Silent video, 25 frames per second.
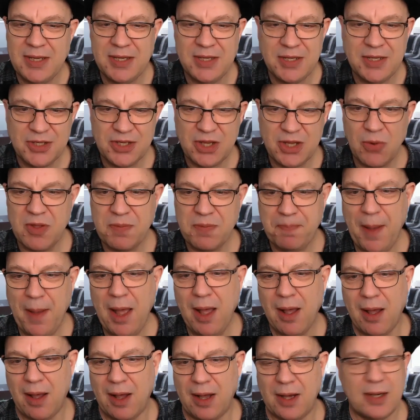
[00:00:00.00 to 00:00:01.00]
So with
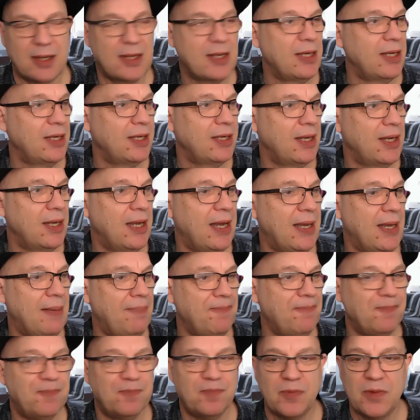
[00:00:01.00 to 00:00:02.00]
Bach,
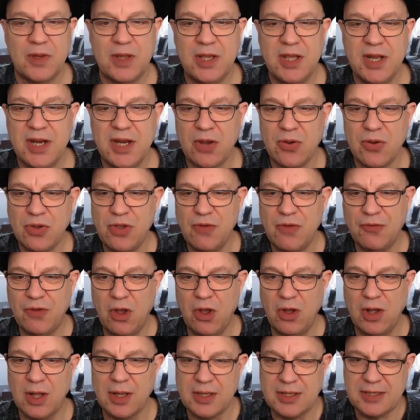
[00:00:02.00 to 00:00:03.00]
you know, you've
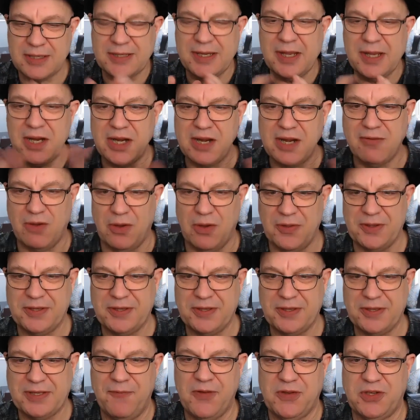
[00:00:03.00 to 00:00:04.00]
got this
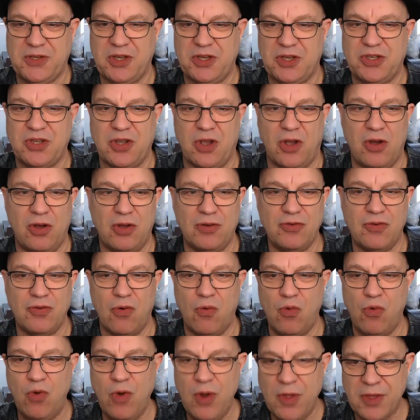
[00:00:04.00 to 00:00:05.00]
emphasis
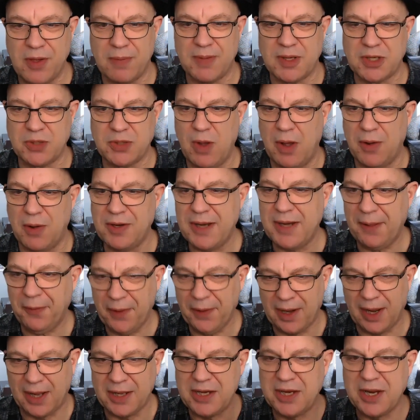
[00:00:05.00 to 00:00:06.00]
on rhythm as well.
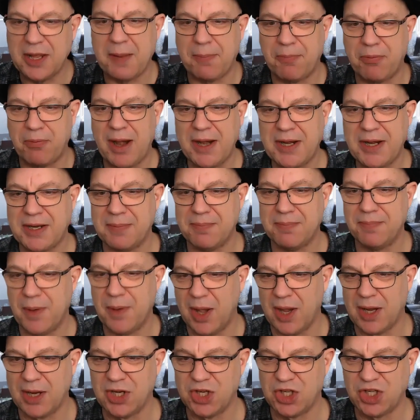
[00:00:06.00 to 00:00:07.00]
Nothing like, you know, the
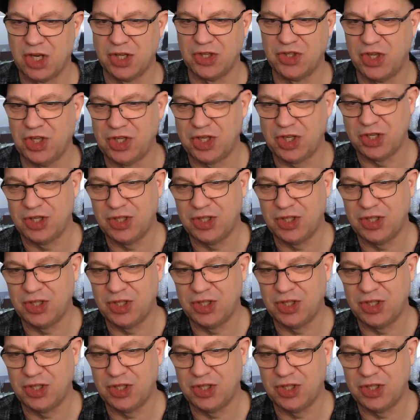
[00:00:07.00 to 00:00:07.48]
Brandenburg Concerto.